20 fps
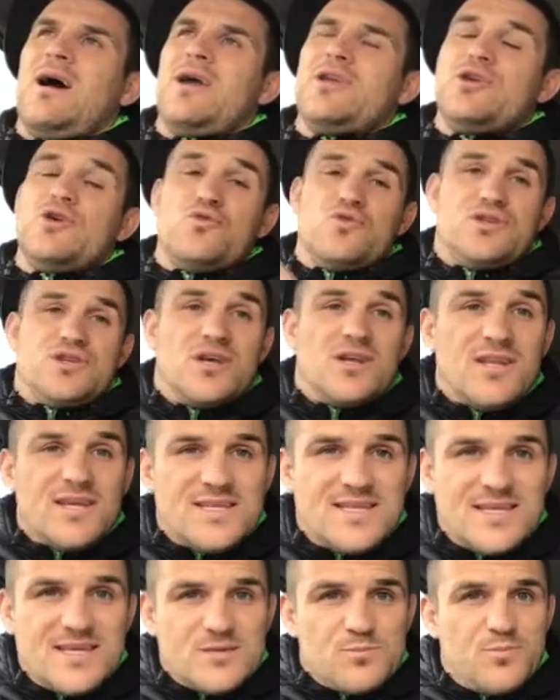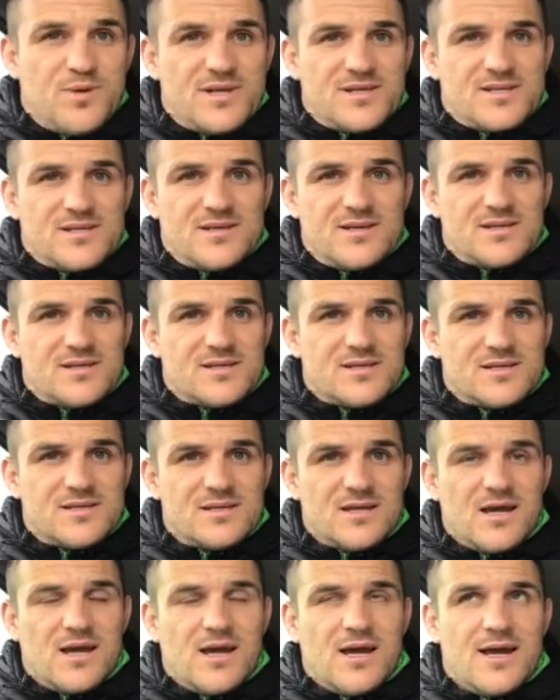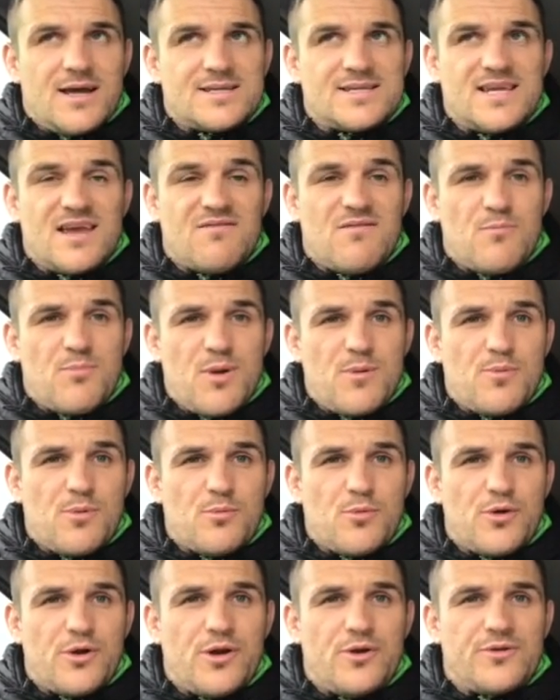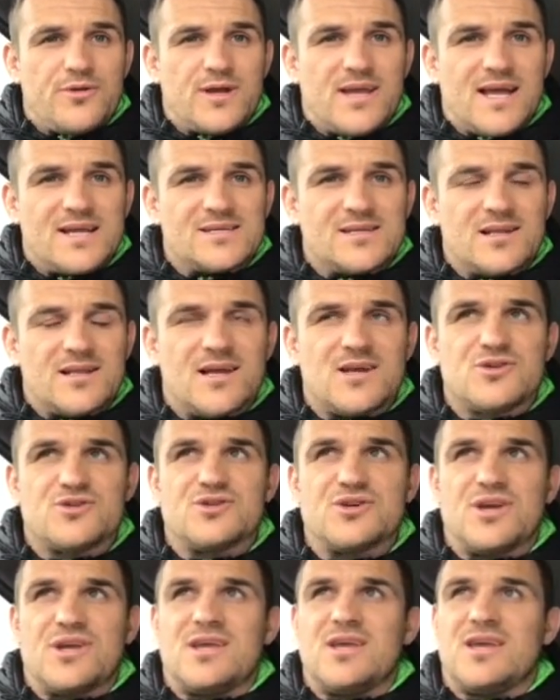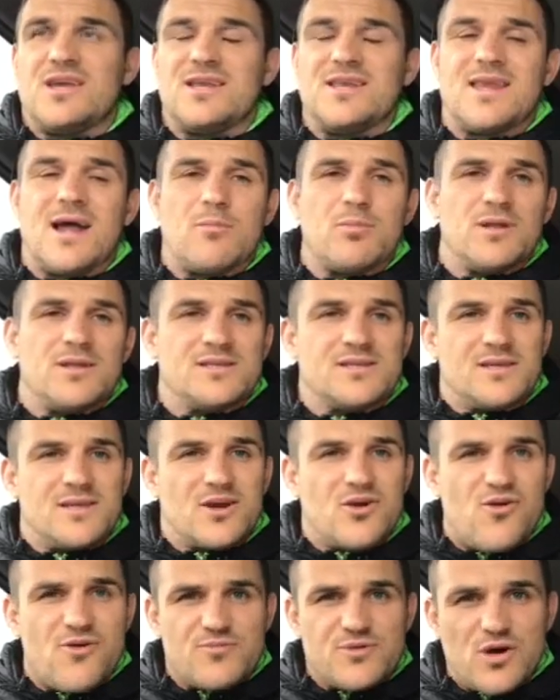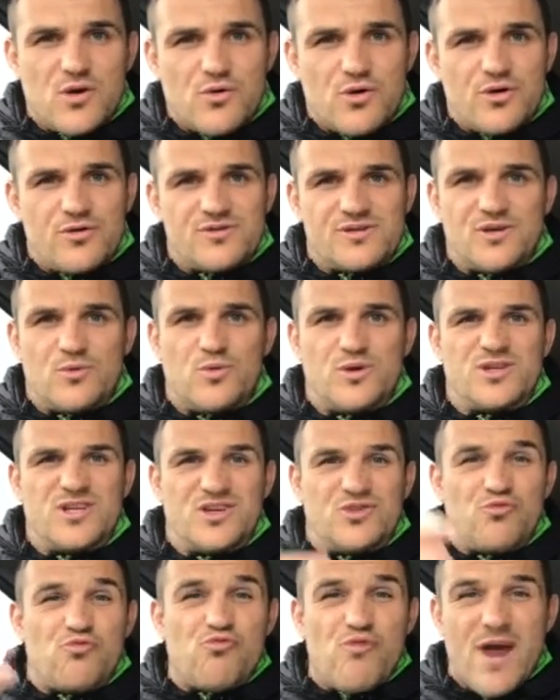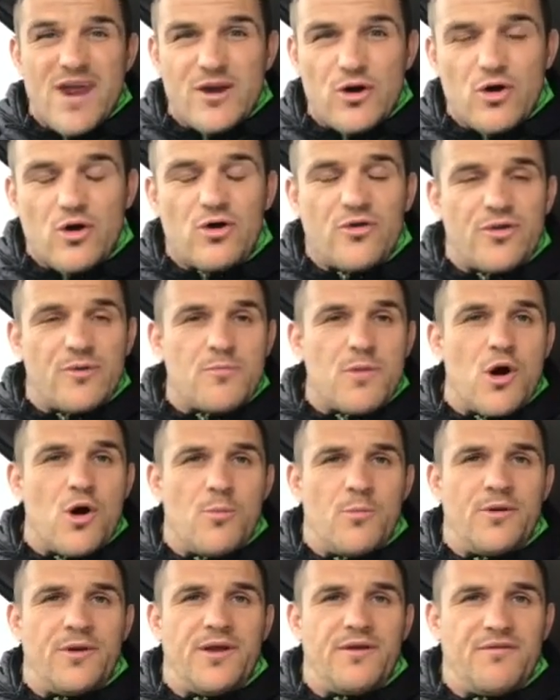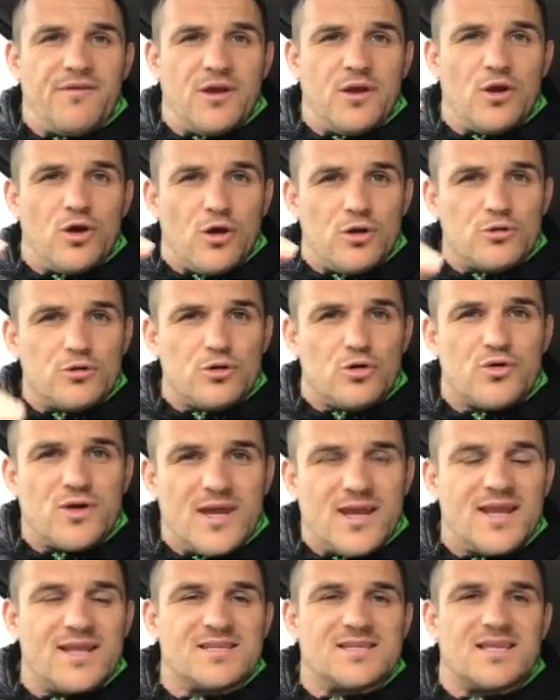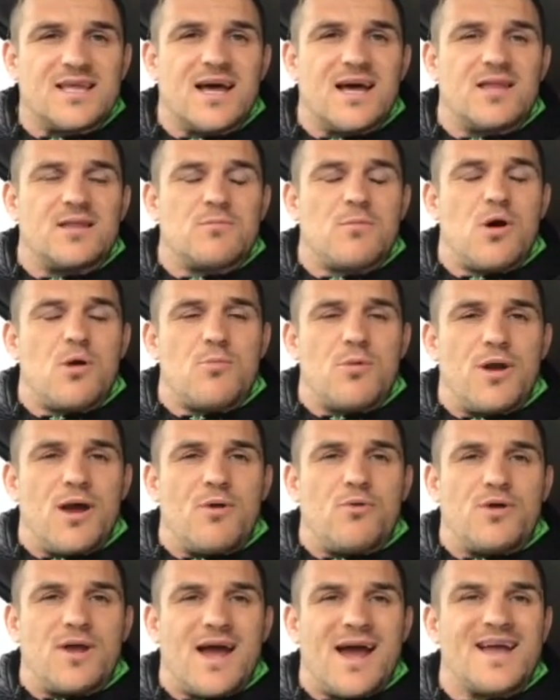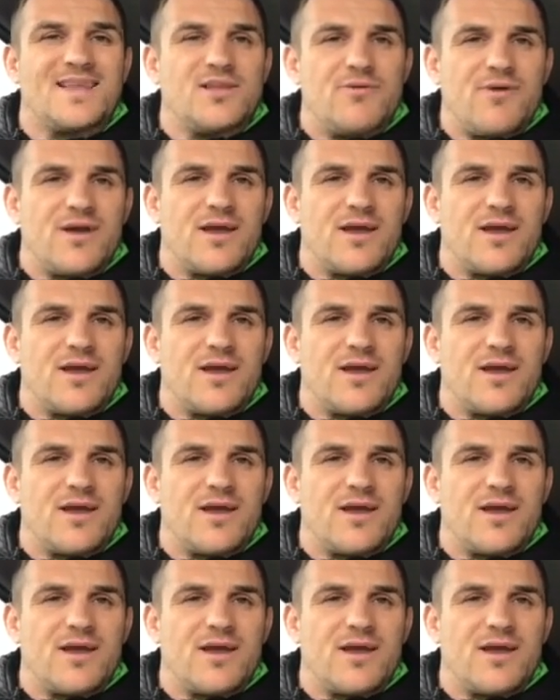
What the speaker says: utilities business, saving people money on the gas and electric. You can dabble into the cryptocurrency, which is red hot at the moment. If you're not looking into that at the moment, I would highly